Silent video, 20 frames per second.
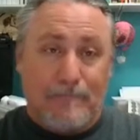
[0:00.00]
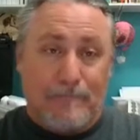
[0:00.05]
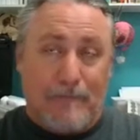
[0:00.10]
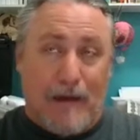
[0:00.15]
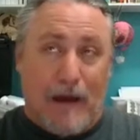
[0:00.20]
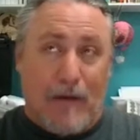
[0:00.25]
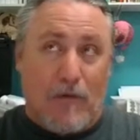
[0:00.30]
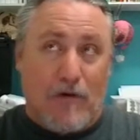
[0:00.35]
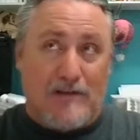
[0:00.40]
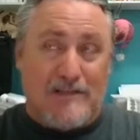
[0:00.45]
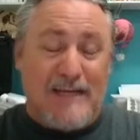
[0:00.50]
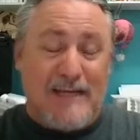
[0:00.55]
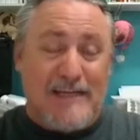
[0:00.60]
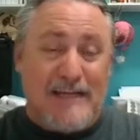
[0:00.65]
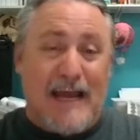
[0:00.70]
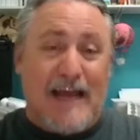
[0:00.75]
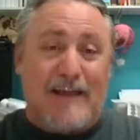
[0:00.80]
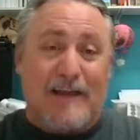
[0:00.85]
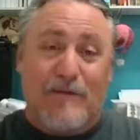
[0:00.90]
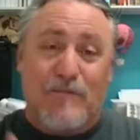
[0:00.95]
I won't say
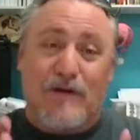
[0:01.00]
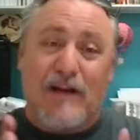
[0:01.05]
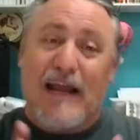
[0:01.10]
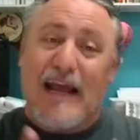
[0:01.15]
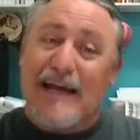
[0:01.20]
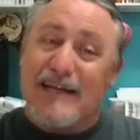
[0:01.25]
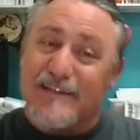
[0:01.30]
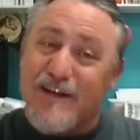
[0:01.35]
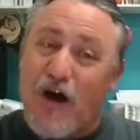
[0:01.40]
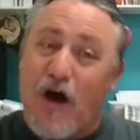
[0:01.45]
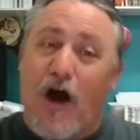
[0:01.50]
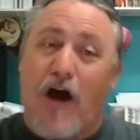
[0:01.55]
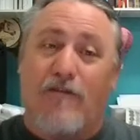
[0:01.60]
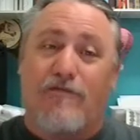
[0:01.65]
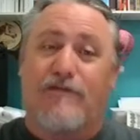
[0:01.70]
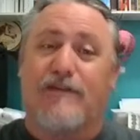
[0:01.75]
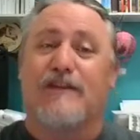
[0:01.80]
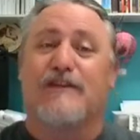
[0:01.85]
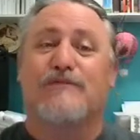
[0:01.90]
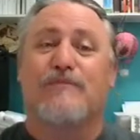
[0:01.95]
daily, but as
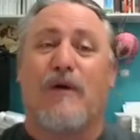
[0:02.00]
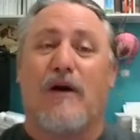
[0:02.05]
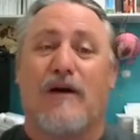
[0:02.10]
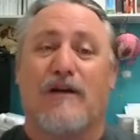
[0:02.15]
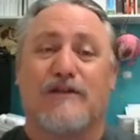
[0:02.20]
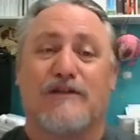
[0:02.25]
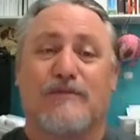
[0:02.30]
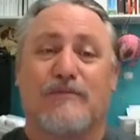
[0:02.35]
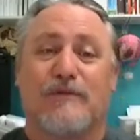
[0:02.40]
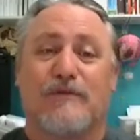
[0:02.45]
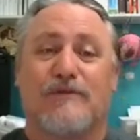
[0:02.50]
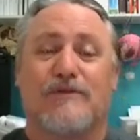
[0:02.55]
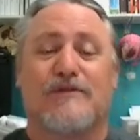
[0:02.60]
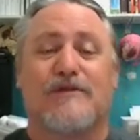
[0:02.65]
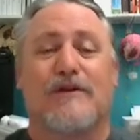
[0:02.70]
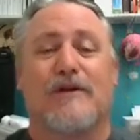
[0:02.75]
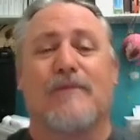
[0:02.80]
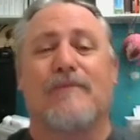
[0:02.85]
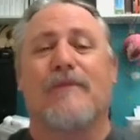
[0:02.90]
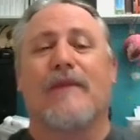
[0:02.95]
often as possible.
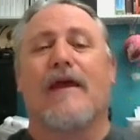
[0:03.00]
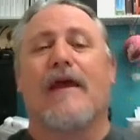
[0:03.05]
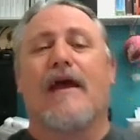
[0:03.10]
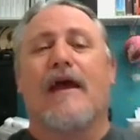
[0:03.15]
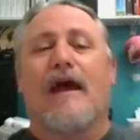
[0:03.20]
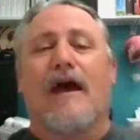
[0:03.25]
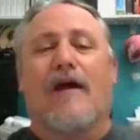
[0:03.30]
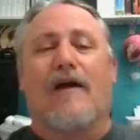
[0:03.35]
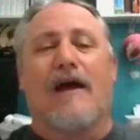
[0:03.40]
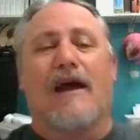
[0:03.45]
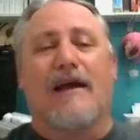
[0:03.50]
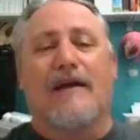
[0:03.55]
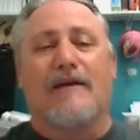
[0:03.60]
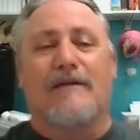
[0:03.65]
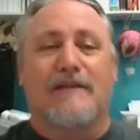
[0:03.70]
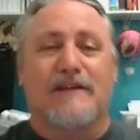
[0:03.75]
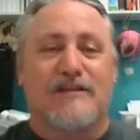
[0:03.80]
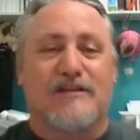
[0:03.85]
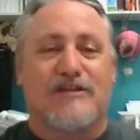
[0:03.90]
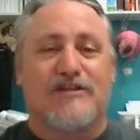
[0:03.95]
So, all right,
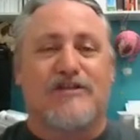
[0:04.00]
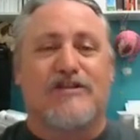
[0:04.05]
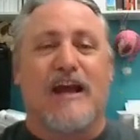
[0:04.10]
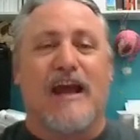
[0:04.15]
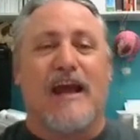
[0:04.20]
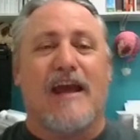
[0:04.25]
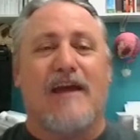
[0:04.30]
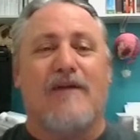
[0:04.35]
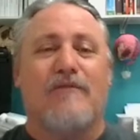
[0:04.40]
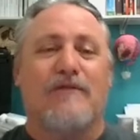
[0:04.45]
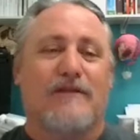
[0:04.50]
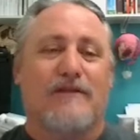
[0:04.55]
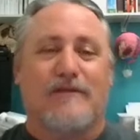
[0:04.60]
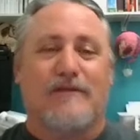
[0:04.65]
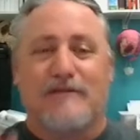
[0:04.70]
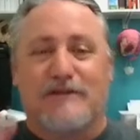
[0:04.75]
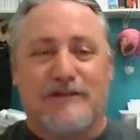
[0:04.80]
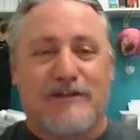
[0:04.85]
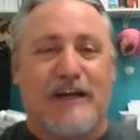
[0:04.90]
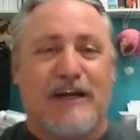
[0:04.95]
this is Jay with
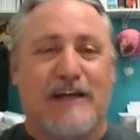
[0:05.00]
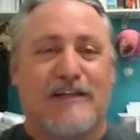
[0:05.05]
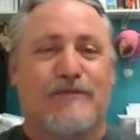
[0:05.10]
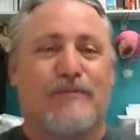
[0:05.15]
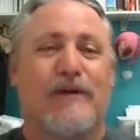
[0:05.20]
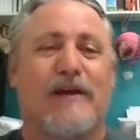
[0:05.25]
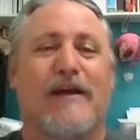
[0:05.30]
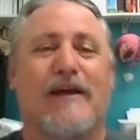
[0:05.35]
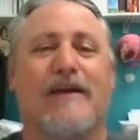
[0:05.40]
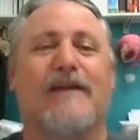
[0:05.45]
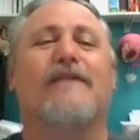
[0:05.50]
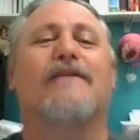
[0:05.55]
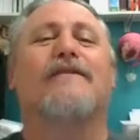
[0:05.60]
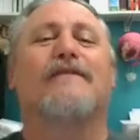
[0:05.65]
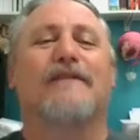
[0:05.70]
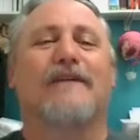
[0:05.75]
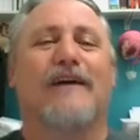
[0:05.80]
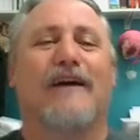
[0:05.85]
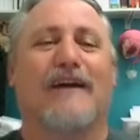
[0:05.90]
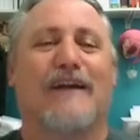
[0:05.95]
GXP.
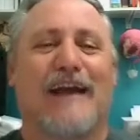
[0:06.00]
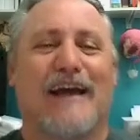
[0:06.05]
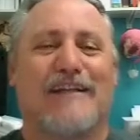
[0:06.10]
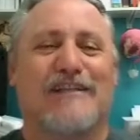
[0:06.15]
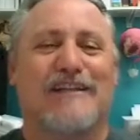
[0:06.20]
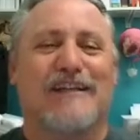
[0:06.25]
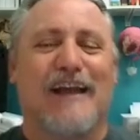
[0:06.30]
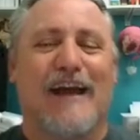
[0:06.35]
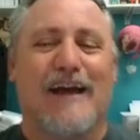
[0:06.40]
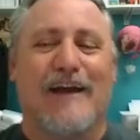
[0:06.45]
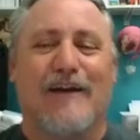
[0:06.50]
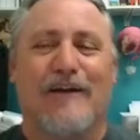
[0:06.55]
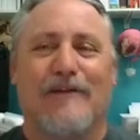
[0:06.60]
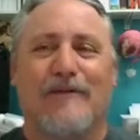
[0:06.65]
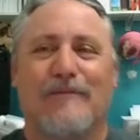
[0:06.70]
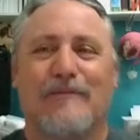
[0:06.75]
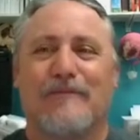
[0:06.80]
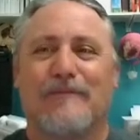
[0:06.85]
I'll catch you later.